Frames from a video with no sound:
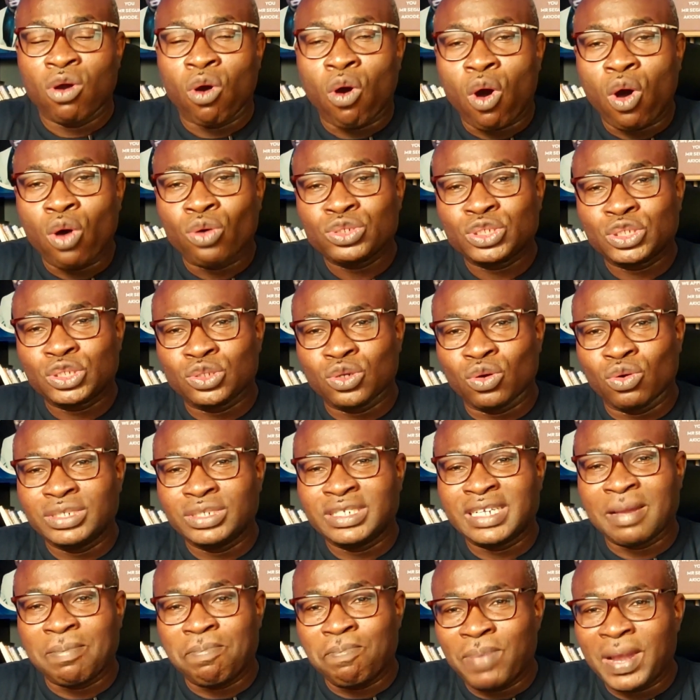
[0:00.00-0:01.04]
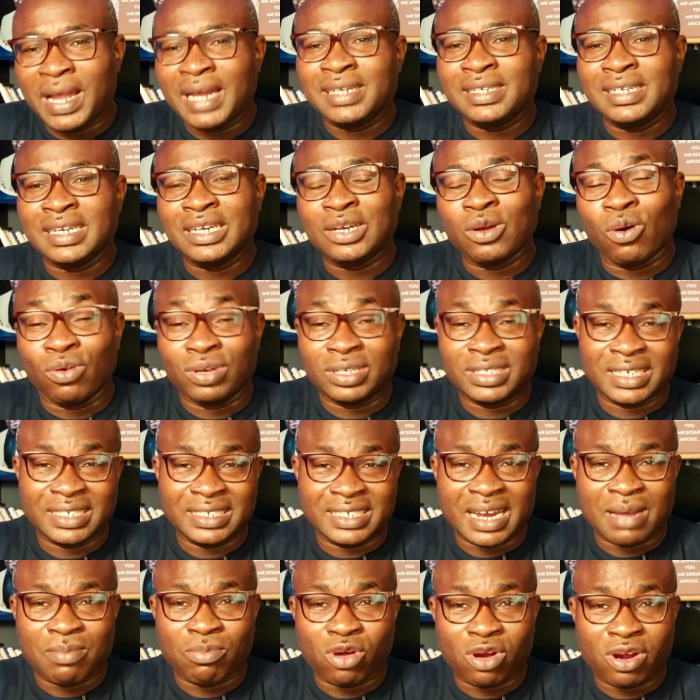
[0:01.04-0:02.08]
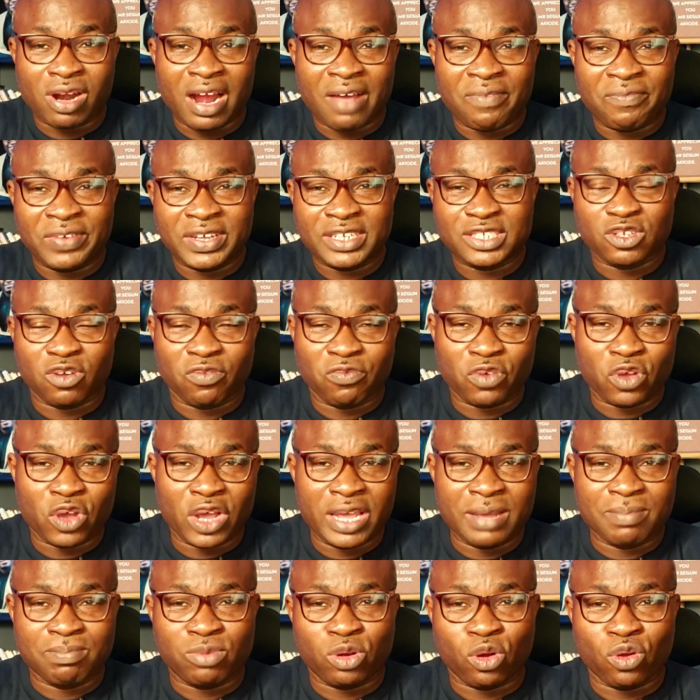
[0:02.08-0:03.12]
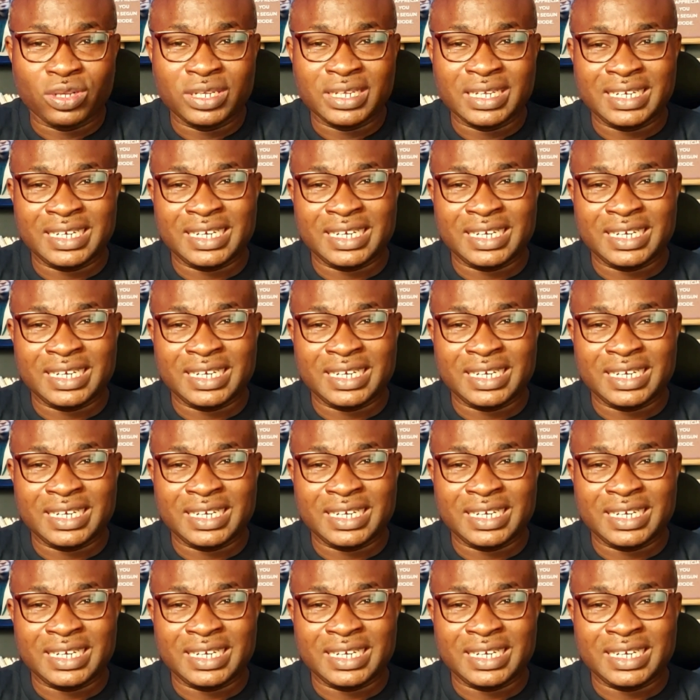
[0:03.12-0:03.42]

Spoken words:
Also, depending on the demographics of your employee,